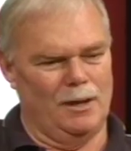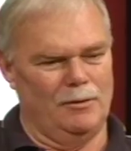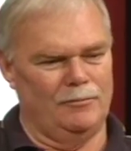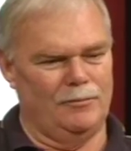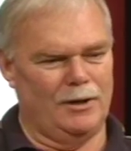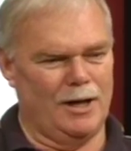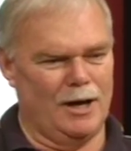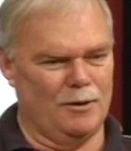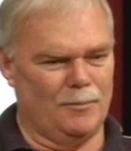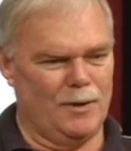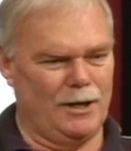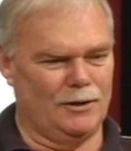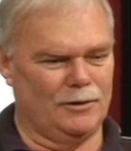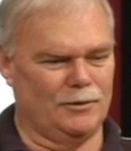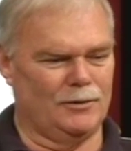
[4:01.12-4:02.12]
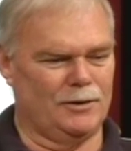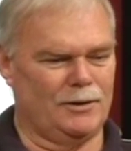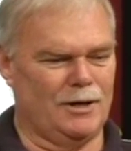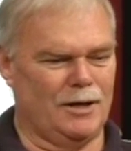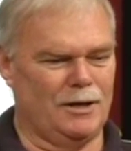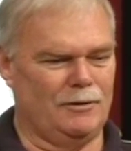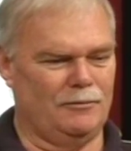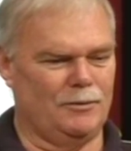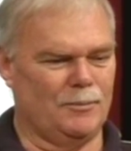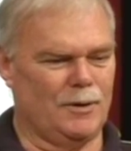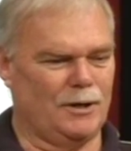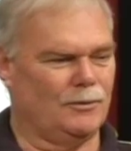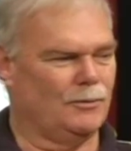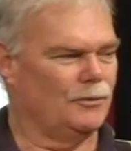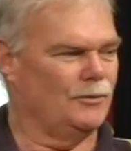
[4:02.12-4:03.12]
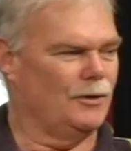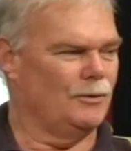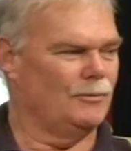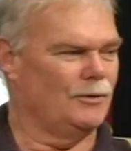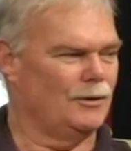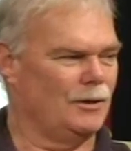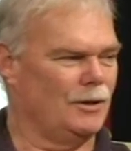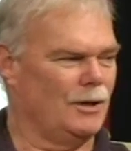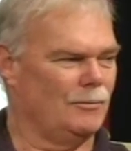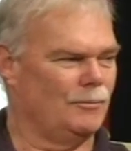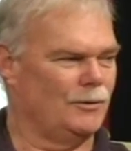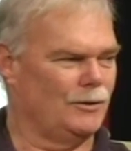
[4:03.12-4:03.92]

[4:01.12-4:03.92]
if you can't make it on the day, if you make contact with the club, we